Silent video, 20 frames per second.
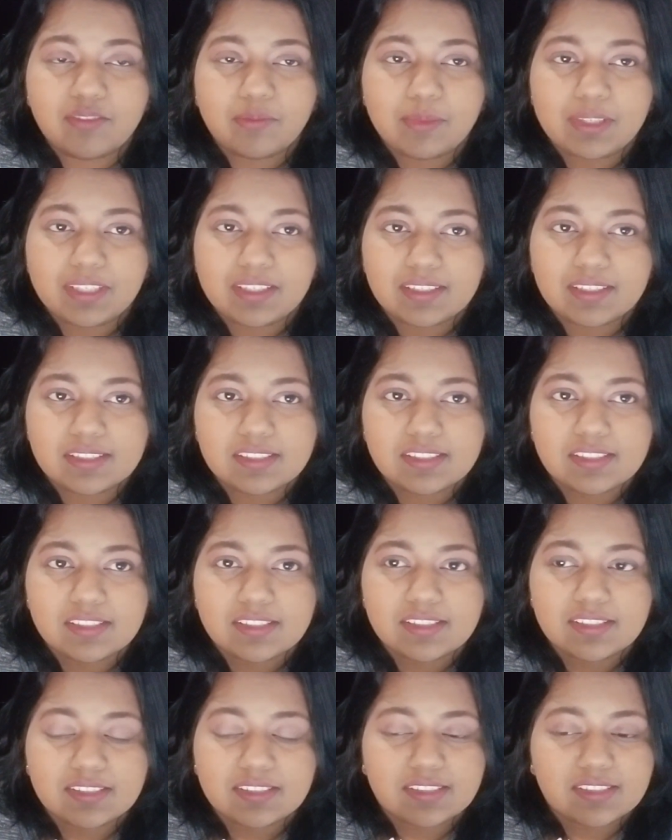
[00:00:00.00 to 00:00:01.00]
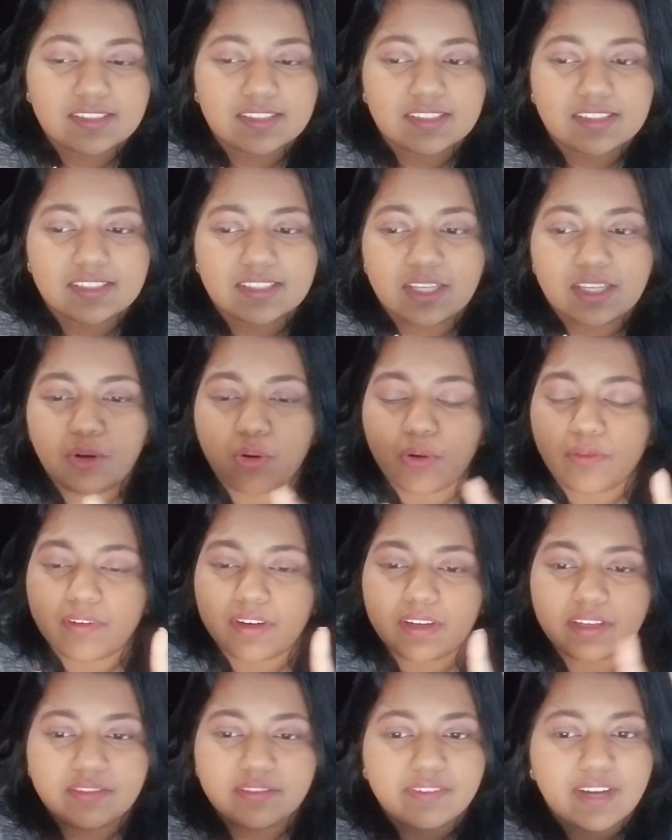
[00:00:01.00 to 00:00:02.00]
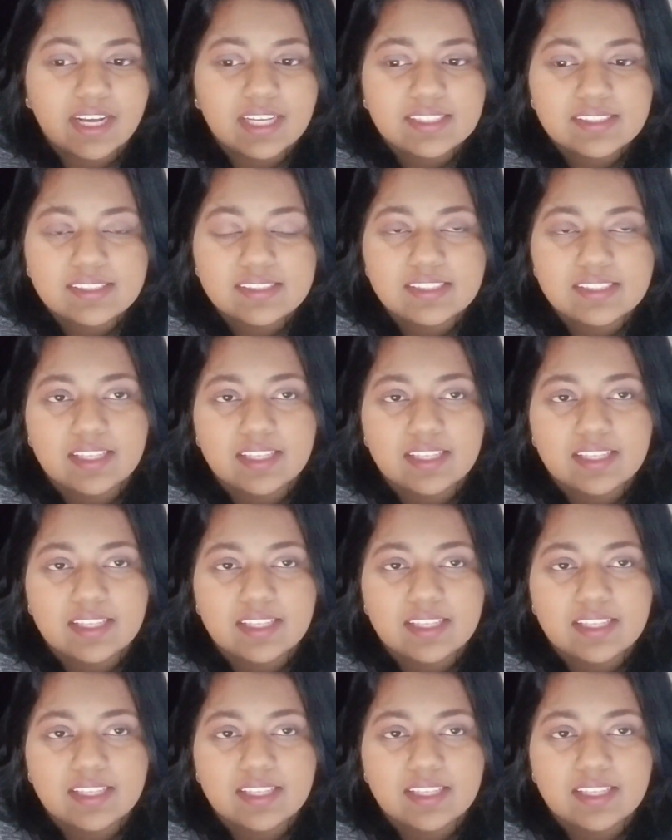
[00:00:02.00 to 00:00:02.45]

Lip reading: because they go very fast,